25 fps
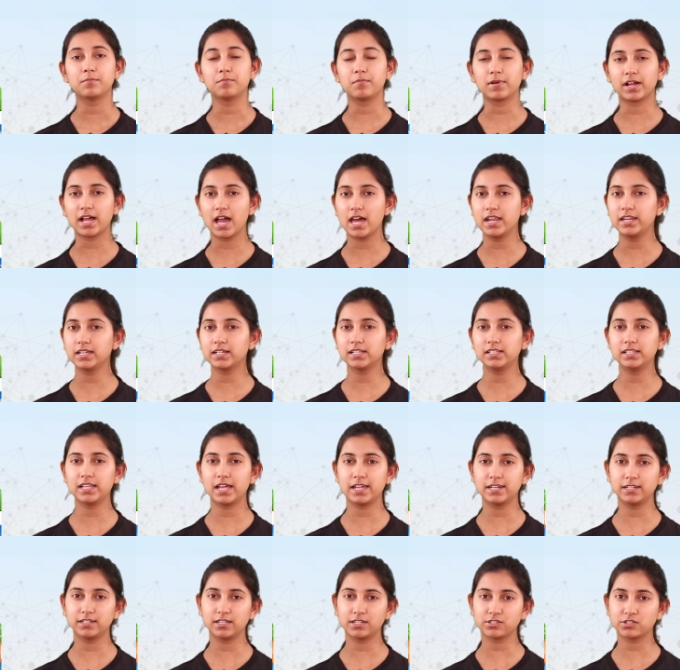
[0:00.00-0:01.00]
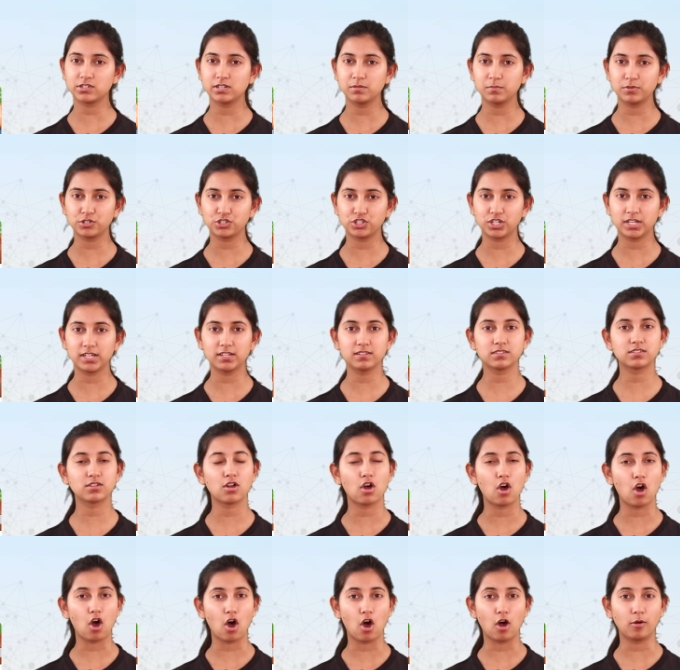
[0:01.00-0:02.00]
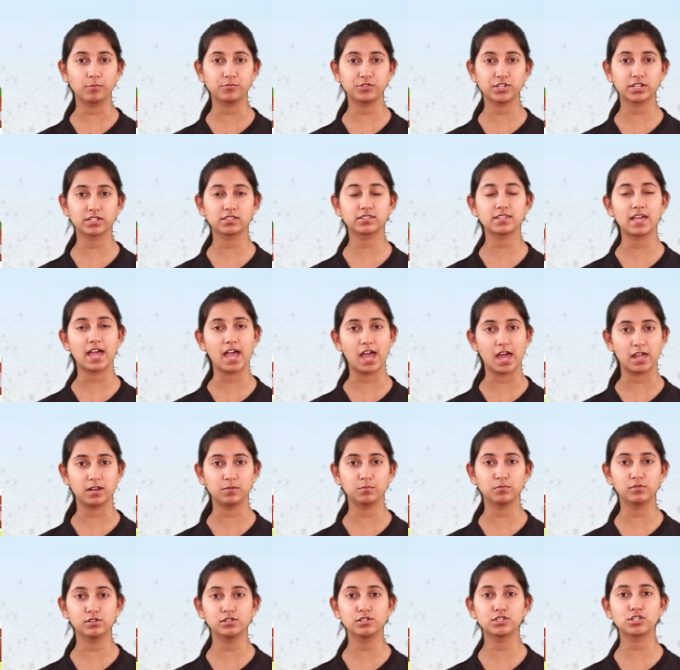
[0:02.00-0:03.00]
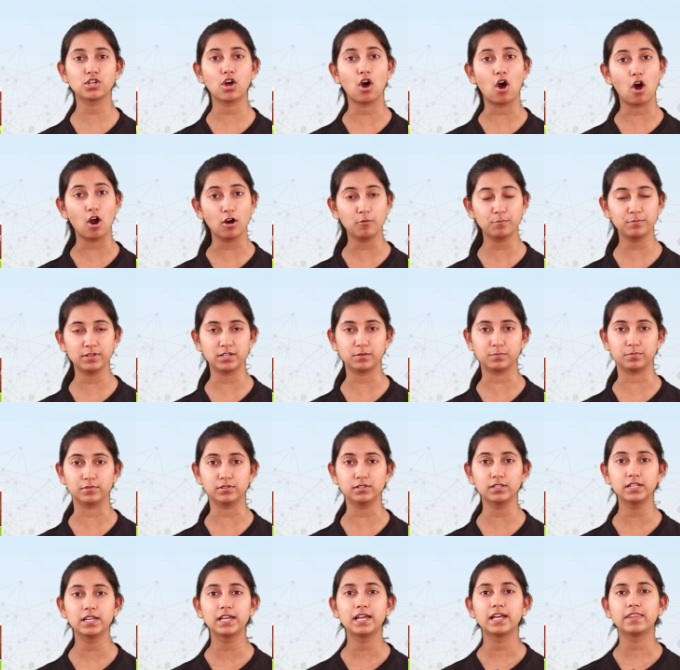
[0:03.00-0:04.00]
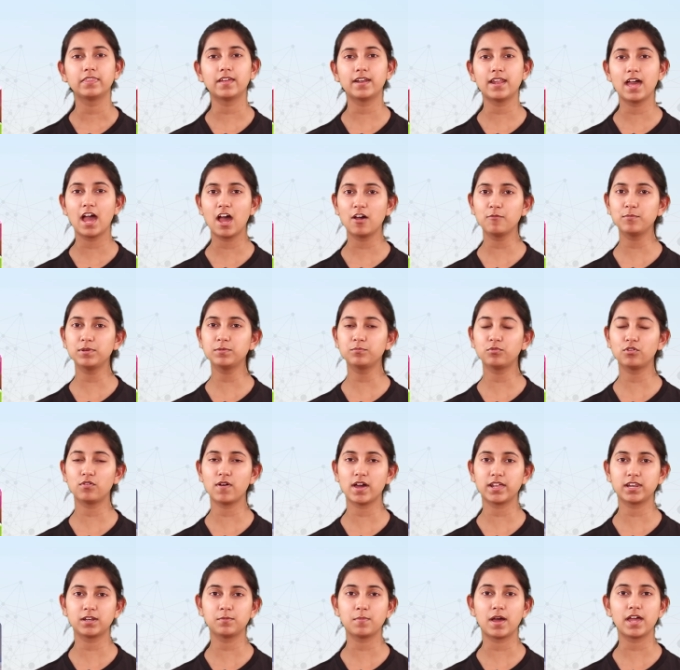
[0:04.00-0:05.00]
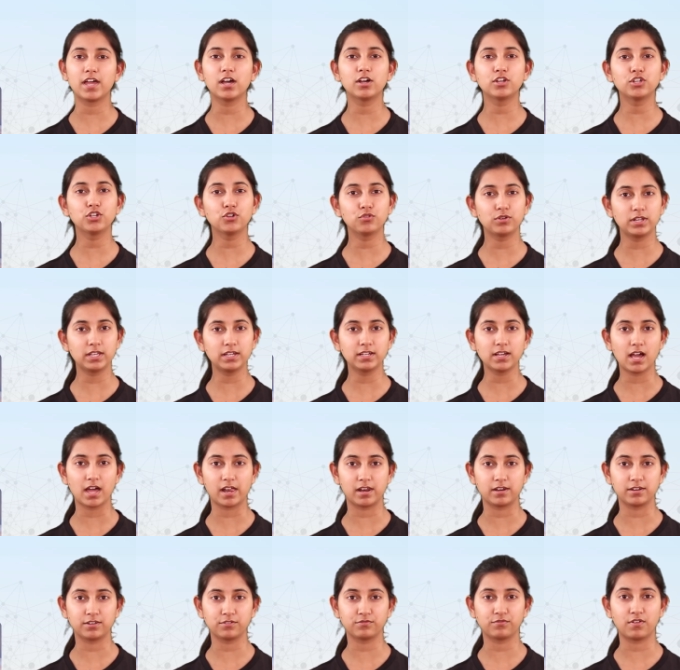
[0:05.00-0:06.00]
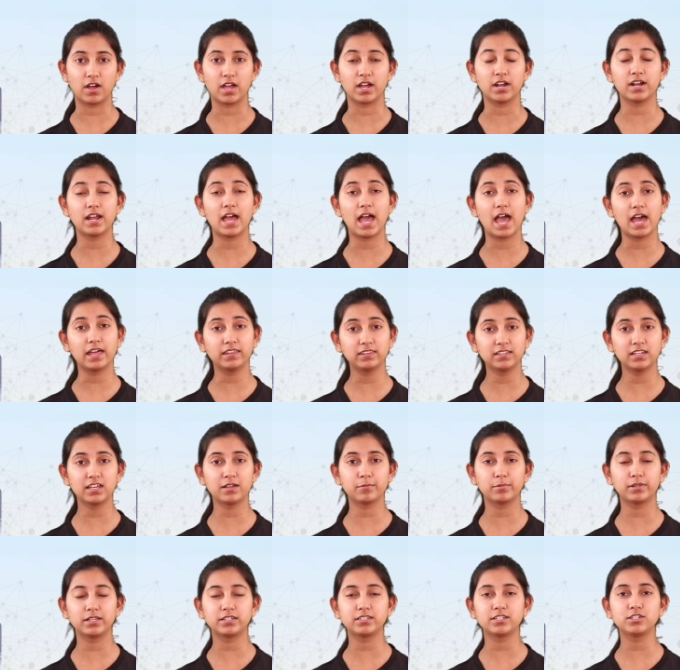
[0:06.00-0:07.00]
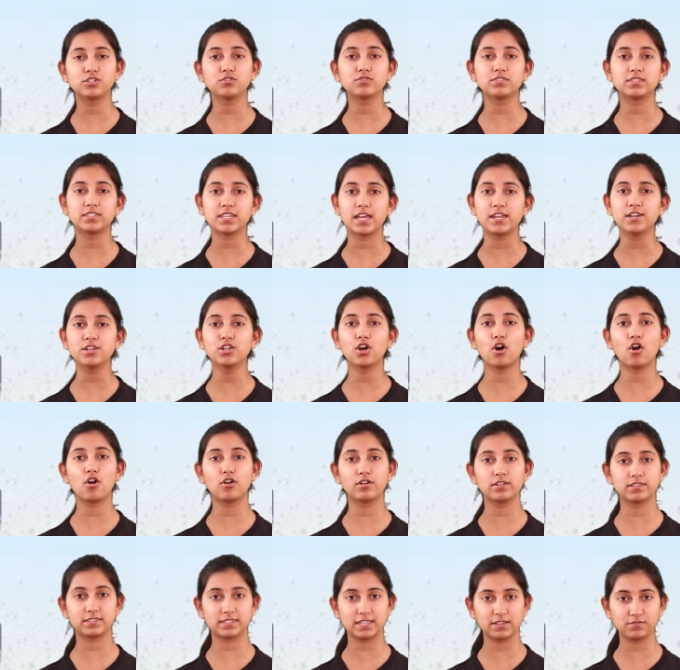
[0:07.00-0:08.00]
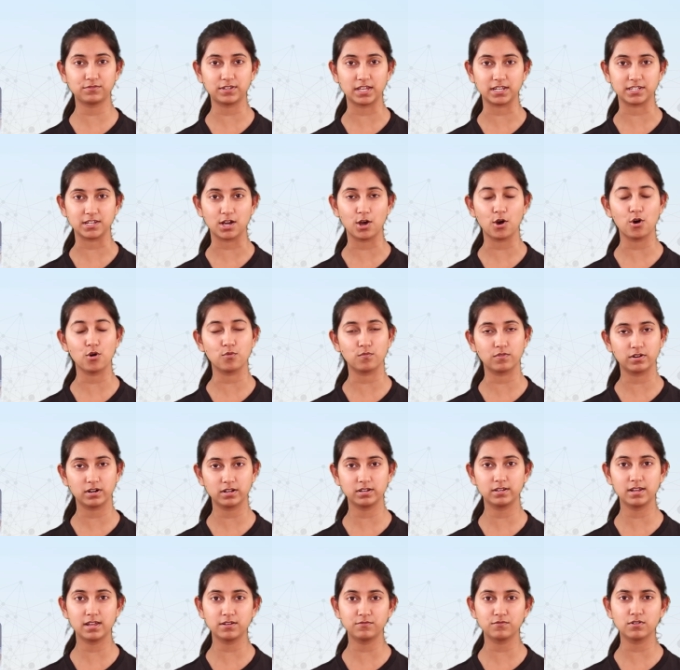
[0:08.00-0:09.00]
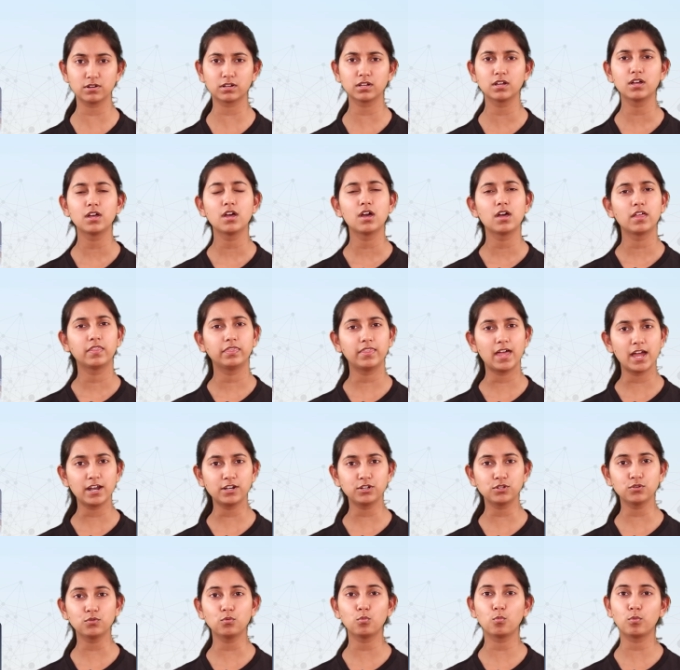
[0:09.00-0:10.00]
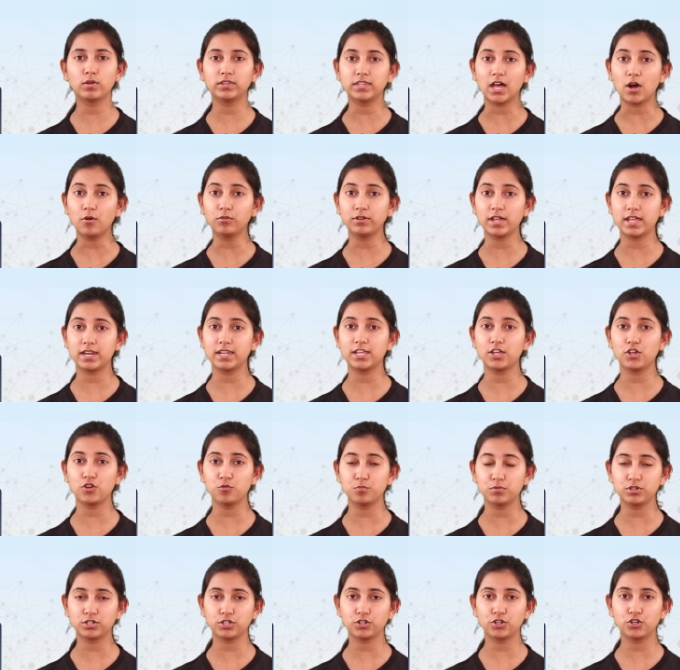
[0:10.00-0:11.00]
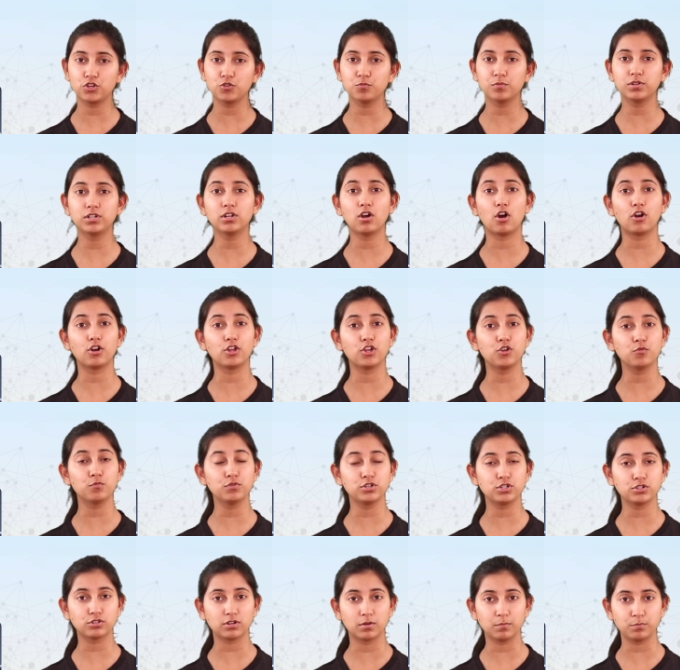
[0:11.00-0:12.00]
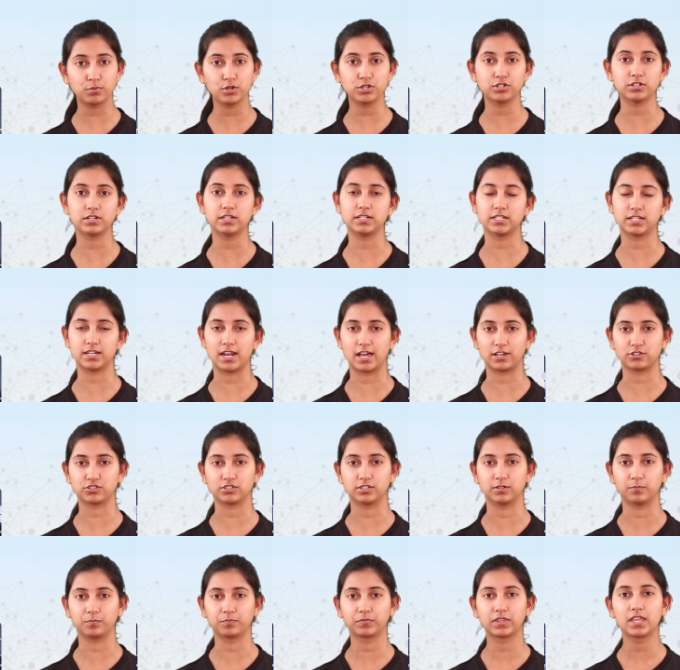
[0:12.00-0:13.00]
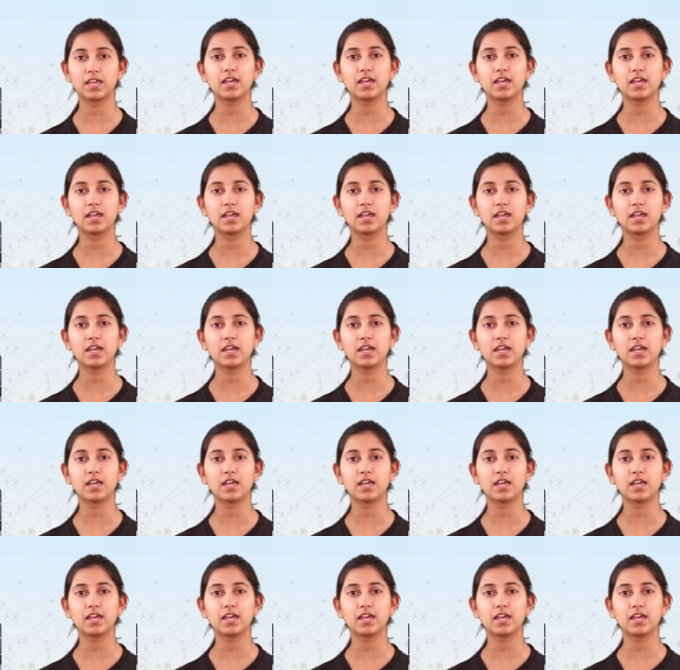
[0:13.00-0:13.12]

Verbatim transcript: mechanical and digital machines, objects, animals or people that have been provided by a unique identifier and the ability to send or receive data over a network, that too without any human-to-human or human-to-computer interaction.